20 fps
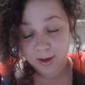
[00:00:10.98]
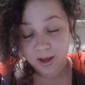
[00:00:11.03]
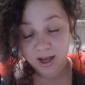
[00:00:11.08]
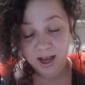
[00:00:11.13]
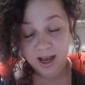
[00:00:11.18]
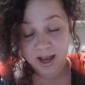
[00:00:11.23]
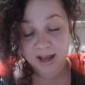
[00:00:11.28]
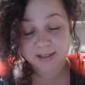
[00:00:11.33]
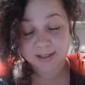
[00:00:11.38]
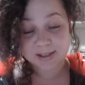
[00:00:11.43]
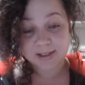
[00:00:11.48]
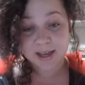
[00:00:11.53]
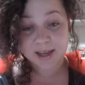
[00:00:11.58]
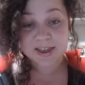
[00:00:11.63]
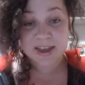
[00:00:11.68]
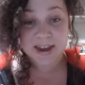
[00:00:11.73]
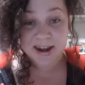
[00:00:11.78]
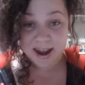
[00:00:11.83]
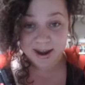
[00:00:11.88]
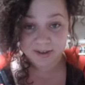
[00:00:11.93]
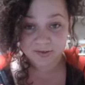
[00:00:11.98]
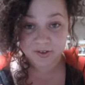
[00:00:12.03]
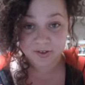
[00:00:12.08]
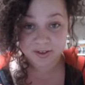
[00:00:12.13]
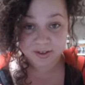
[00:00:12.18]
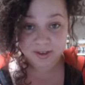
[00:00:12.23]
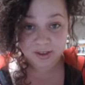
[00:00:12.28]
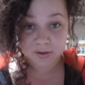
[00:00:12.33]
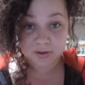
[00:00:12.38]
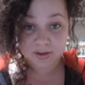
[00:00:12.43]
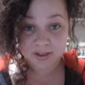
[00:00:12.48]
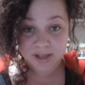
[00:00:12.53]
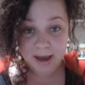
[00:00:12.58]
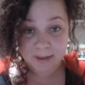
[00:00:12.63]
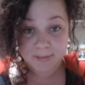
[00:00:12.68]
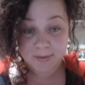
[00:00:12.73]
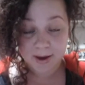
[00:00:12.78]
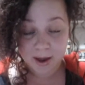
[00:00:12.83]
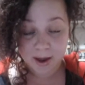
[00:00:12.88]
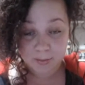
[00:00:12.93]
I say that every single
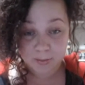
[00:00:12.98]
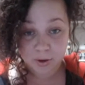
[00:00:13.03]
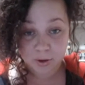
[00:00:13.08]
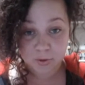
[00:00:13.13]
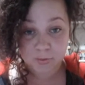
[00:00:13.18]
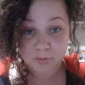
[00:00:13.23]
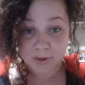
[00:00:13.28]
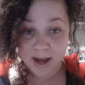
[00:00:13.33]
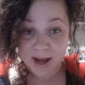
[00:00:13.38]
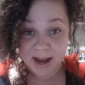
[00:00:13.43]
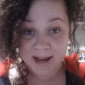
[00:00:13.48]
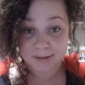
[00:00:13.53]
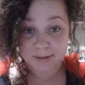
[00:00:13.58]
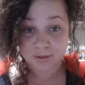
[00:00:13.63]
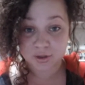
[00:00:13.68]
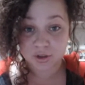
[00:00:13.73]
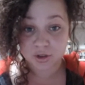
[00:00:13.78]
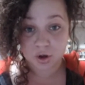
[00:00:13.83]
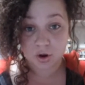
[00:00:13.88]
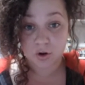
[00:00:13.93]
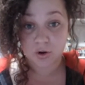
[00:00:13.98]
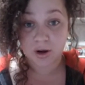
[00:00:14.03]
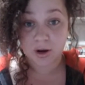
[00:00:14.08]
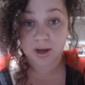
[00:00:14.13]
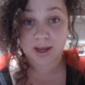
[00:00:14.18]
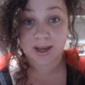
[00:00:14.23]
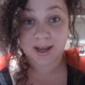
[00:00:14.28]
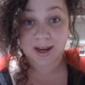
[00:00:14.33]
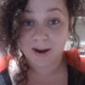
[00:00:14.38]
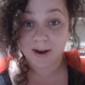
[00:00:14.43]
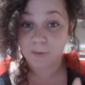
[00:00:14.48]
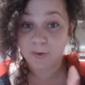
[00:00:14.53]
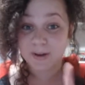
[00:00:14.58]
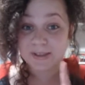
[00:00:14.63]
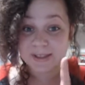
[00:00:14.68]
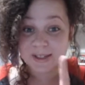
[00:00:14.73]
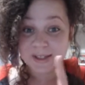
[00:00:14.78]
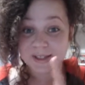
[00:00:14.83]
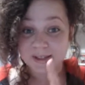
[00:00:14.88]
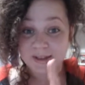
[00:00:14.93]
time I upload, but I am sorry. It
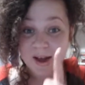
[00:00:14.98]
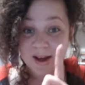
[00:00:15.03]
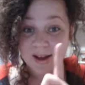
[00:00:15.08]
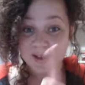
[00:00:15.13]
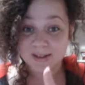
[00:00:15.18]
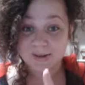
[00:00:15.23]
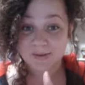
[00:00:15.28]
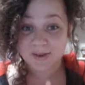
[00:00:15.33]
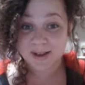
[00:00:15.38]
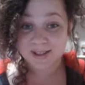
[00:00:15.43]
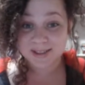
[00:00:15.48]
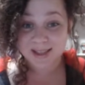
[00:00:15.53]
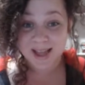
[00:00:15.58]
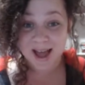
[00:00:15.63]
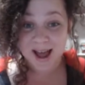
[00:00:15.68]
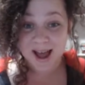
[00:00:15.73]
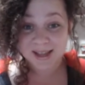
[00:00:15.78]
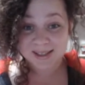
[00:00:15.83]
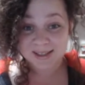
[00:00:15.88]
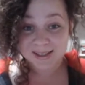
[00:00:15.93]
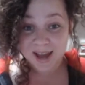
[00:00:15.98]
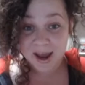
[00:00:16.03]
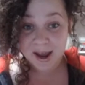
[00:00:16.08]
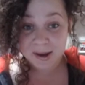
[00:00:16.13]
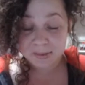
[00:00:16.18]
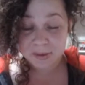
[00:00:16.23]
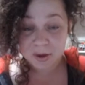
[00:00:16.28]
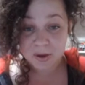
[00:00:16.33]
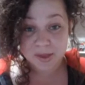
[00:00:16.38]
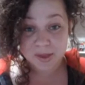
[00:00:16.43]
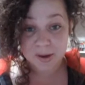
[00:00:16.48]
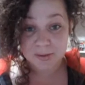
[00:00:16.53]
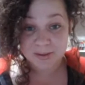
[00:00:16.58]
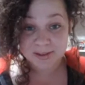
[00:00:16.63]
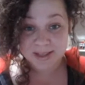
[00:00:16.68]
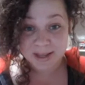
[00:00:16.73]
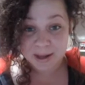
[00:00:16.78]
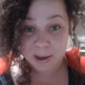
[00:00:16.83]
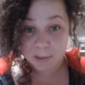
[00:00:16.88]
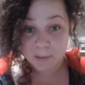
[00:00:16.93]
wasn't as long as it was last time, though. That
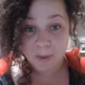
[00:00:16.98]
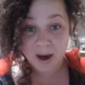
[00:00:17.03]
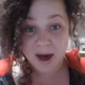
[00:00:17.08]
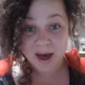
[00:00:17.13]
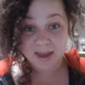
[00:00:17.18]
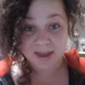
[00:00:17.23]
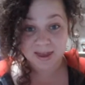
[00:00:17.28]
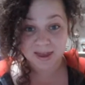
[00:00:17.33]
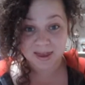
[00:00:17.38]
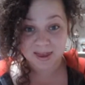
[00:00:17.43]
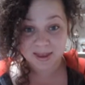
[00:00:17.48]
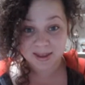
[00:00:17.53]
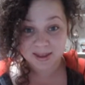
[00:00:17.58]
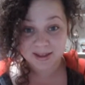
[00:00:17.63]
was like a month.